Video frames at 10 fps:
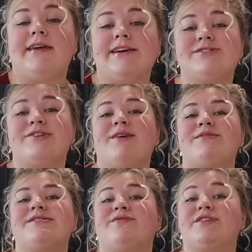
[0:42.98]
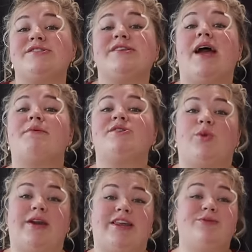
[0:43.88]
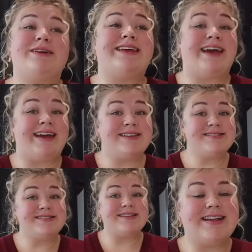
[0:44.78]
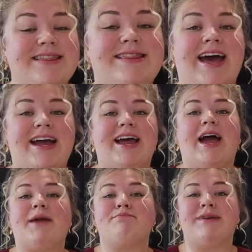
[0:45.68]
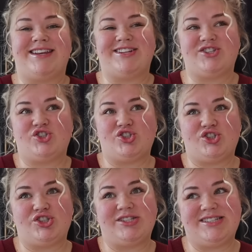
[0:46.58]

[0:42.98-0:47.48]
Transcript: yesterday was the first time in 23 days that I binged